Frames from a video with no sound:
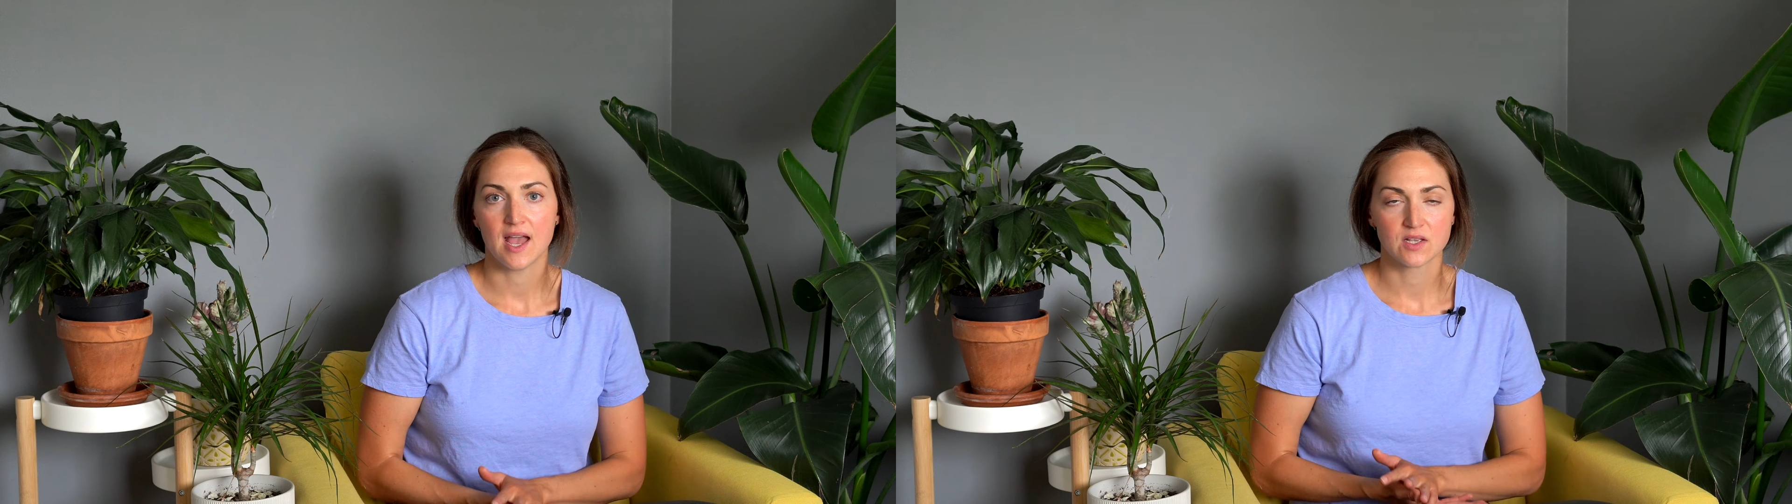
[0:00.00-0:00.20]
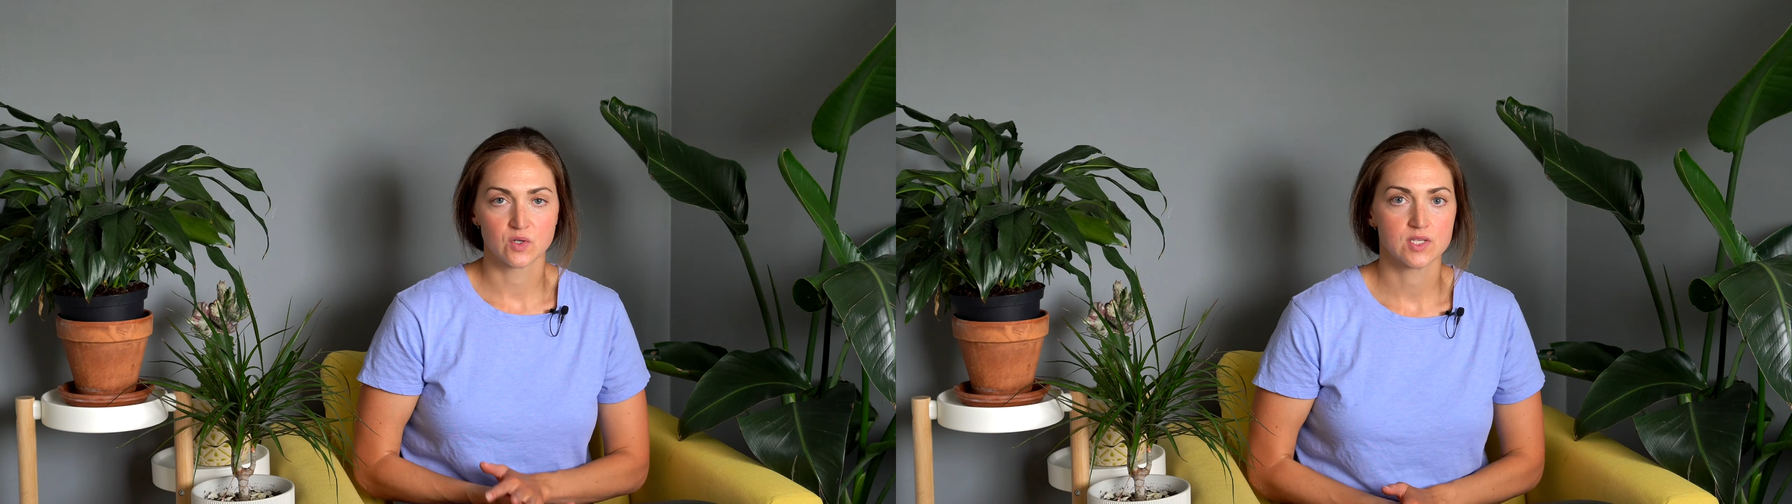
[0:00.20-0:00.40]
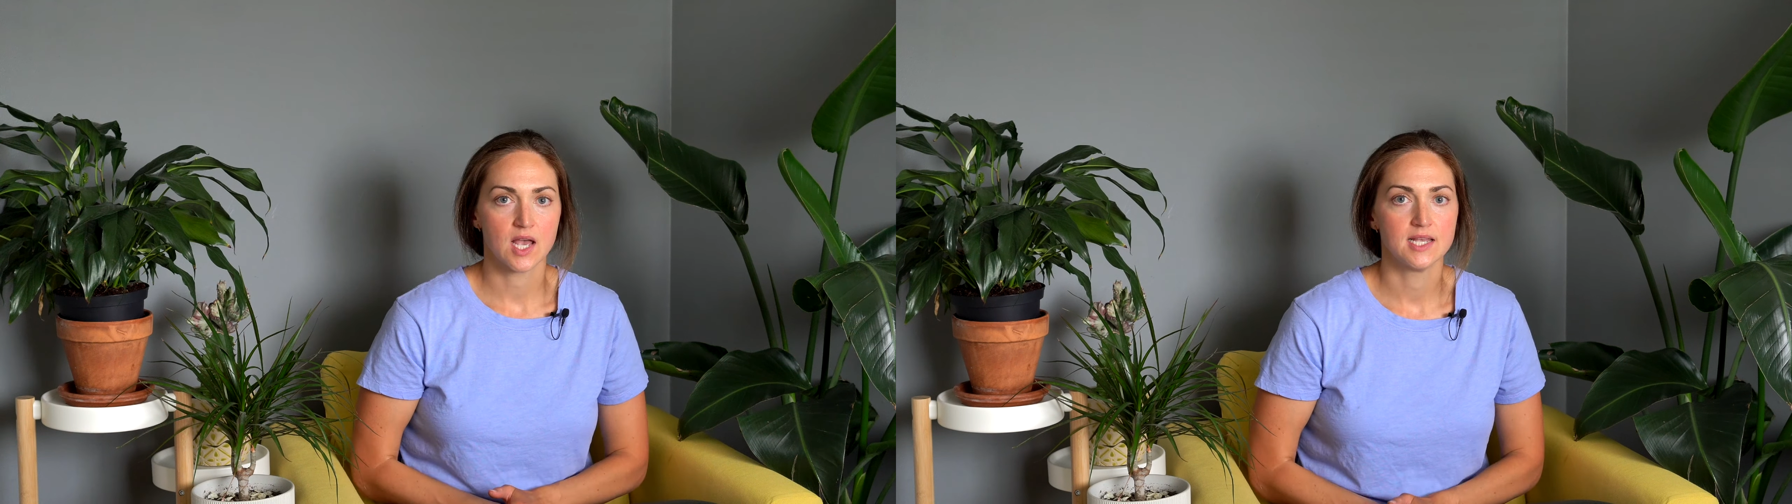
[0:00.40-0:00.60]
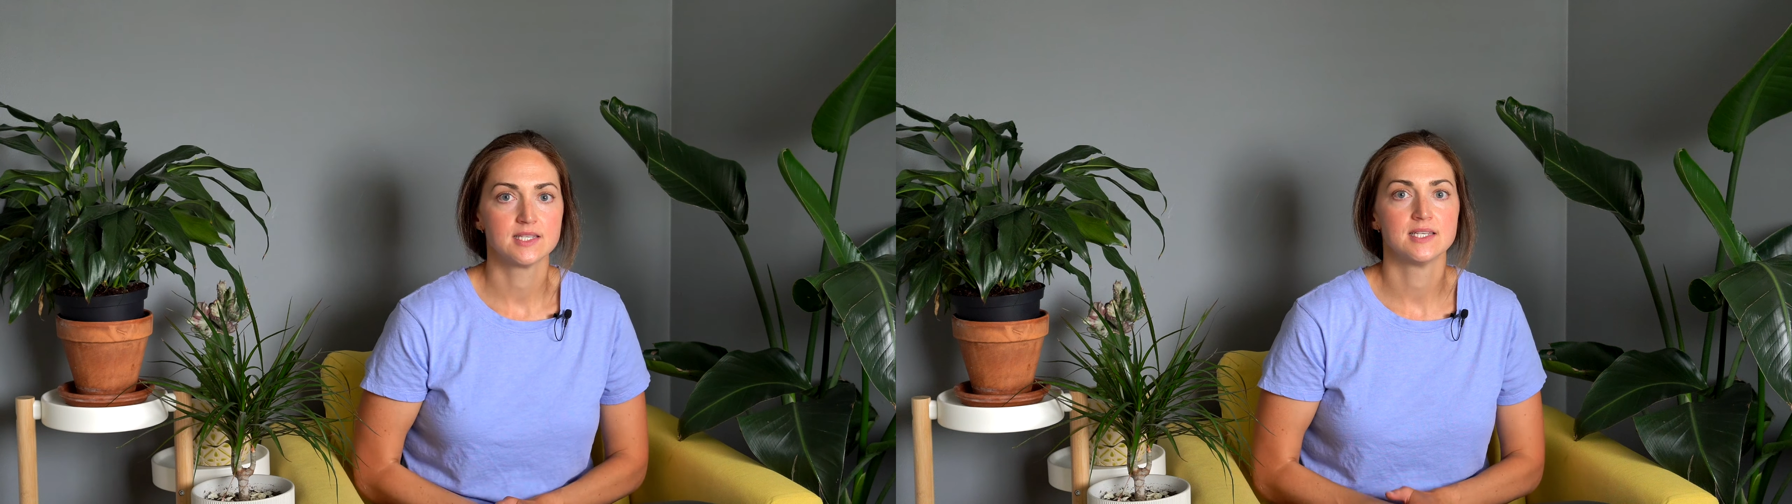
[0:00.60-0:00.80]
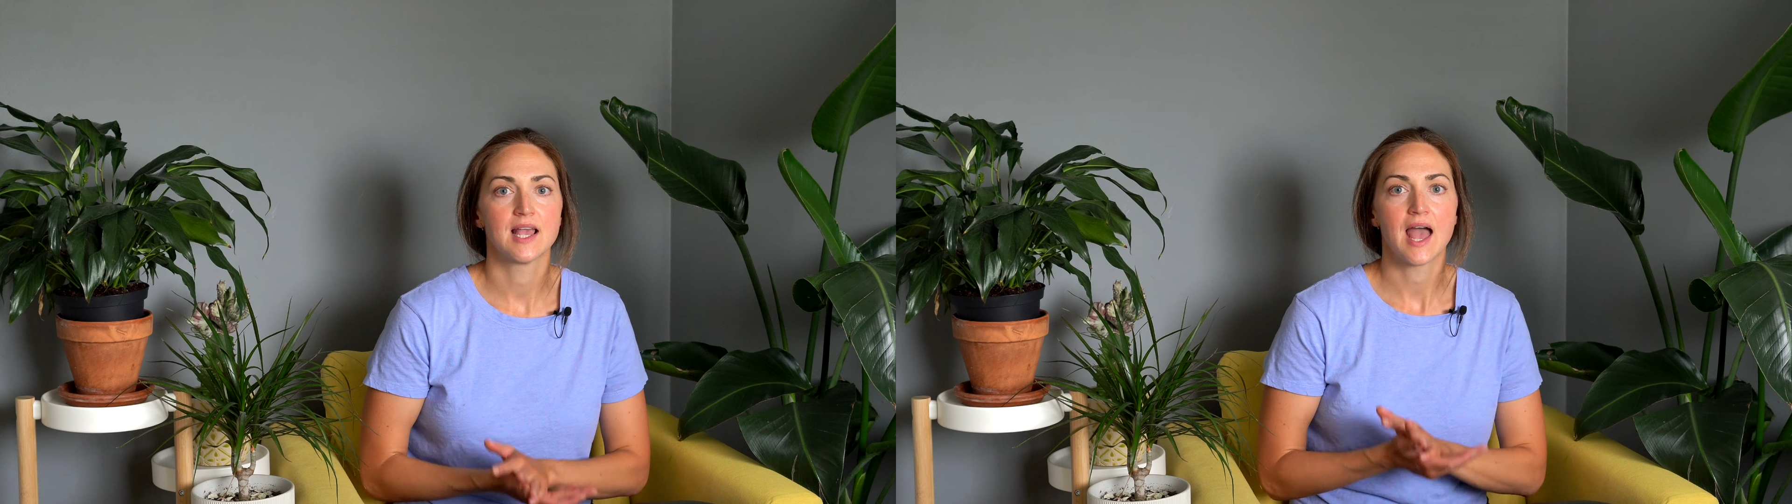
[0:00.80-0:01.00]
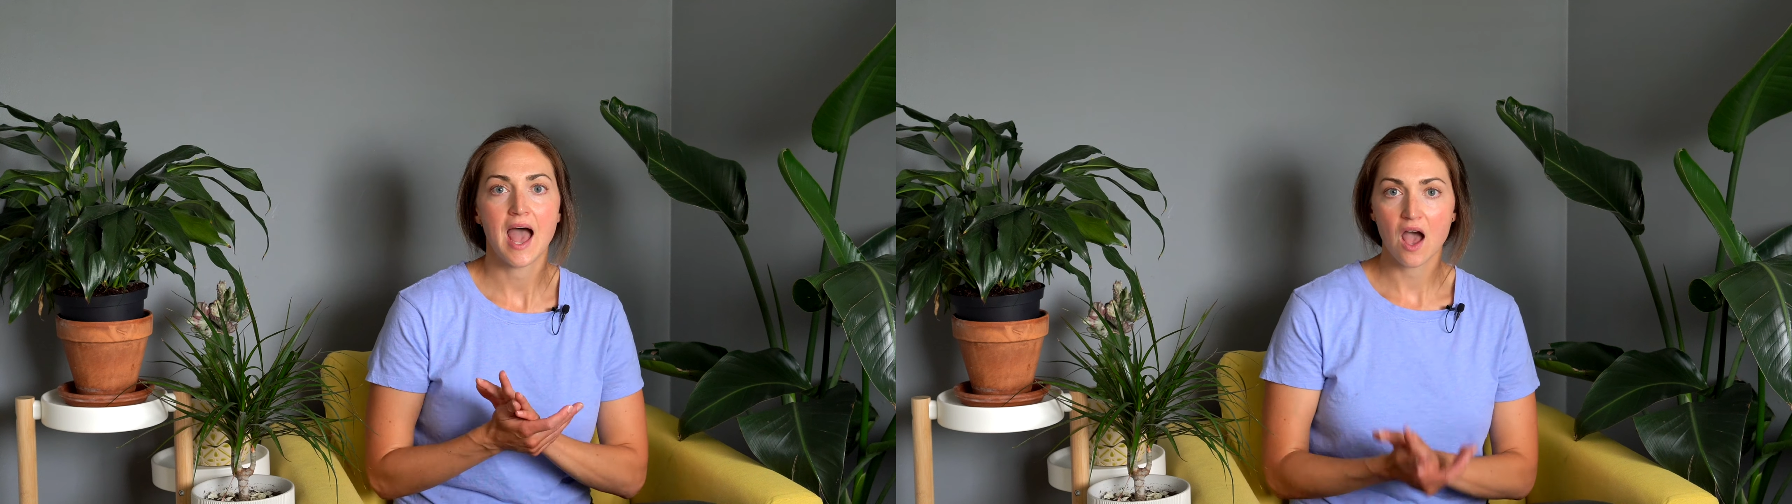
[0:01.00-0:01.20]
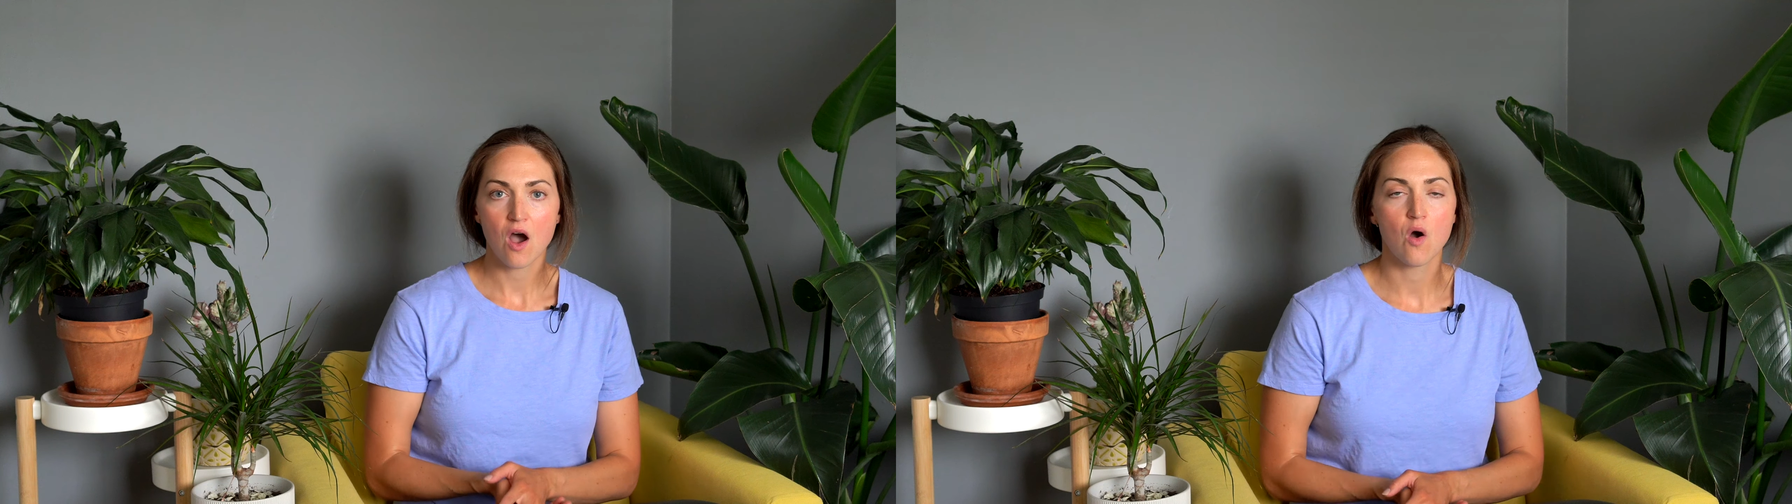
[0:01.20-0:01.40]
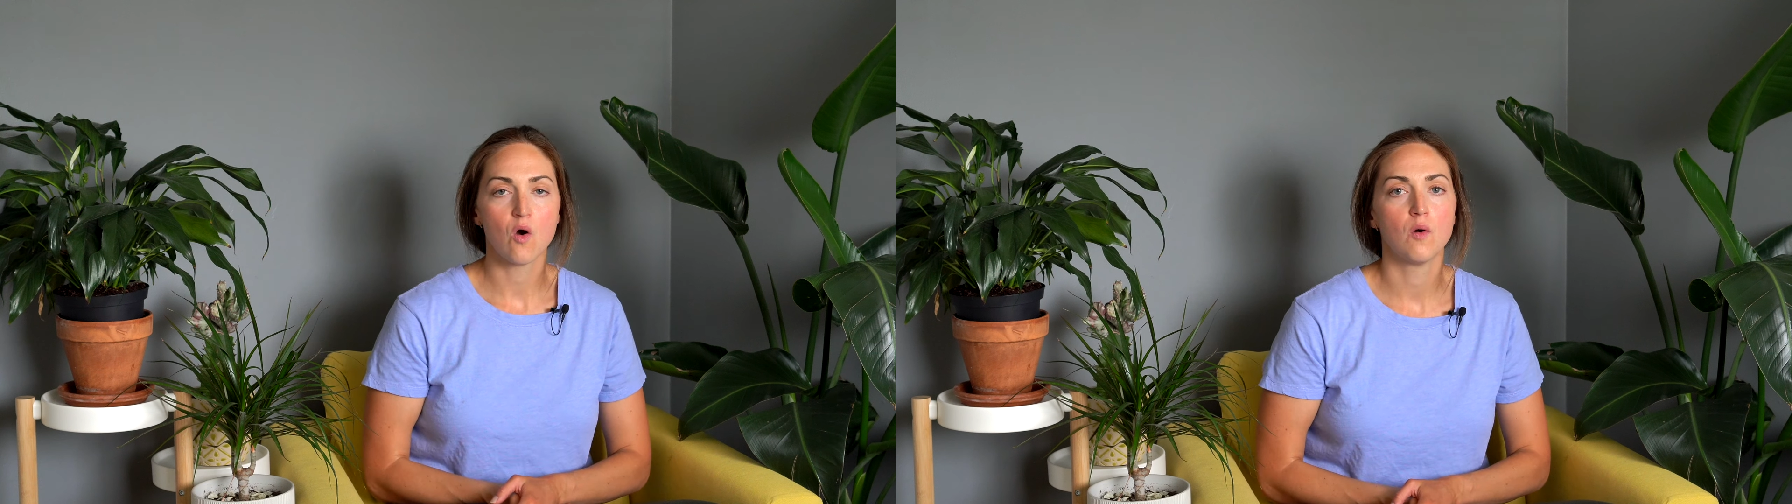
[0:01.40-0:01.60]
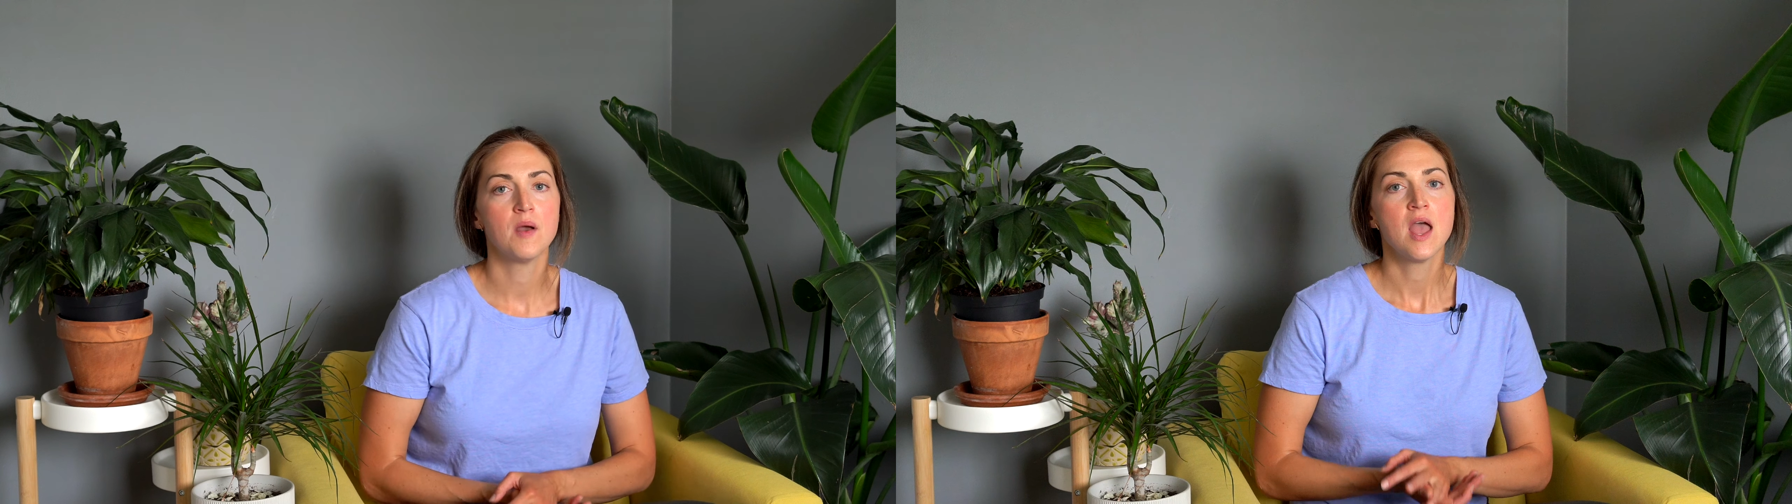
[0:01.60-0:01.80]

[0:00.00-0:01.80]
exercises at home,